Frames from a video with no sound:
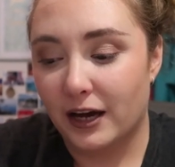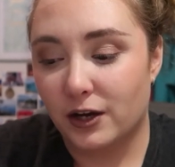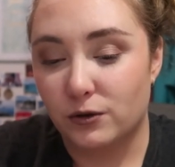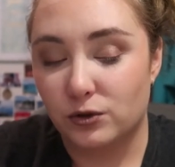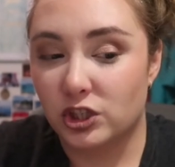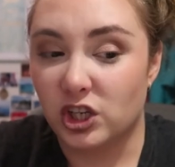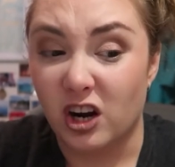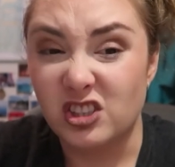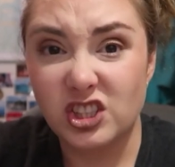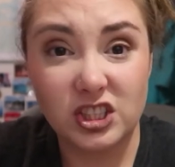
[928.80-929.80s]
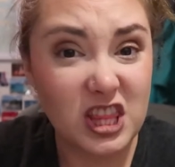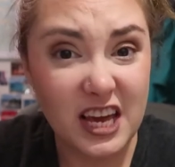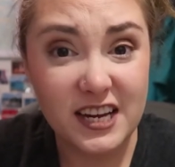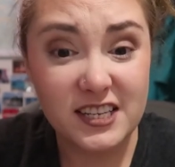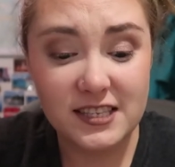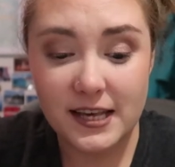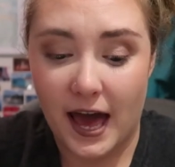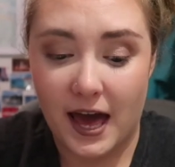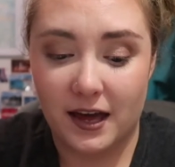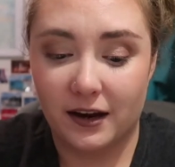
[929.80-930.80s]
go charge things,
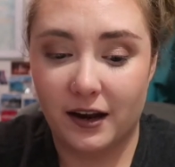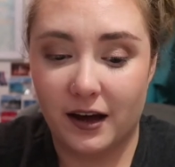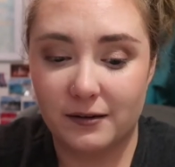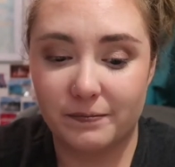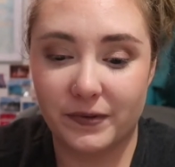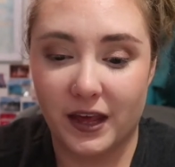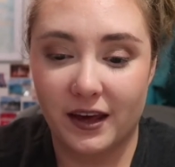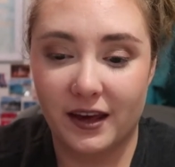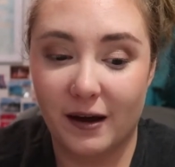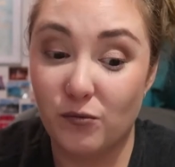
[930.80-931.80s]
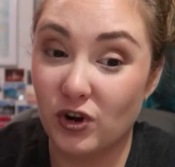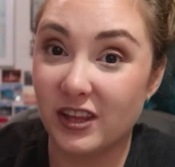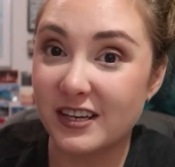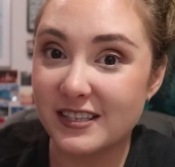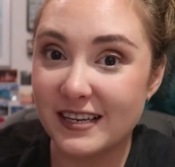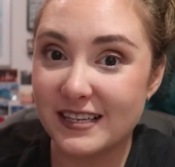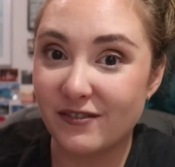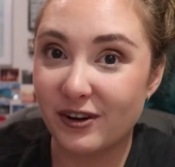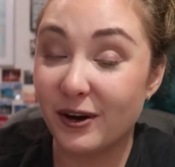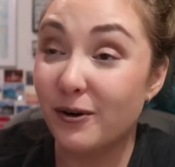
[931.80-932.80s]
and um, really excited to
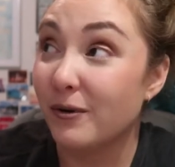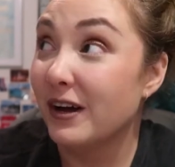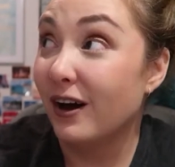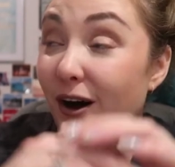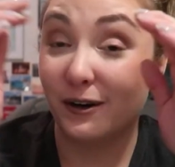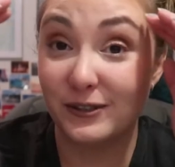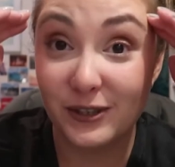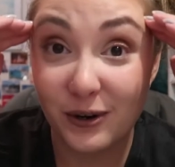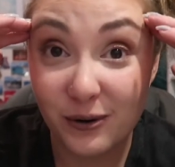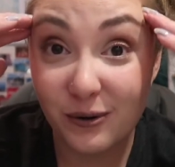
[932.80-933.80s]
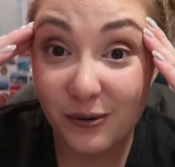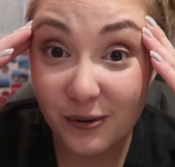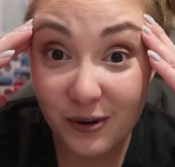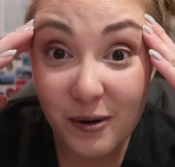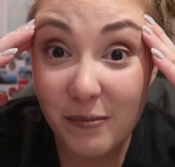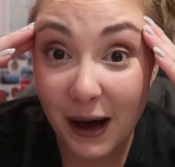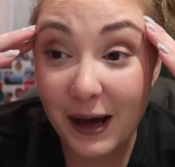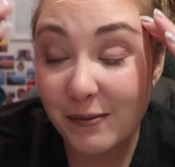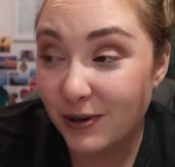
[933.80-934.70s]
give it a go. Also, by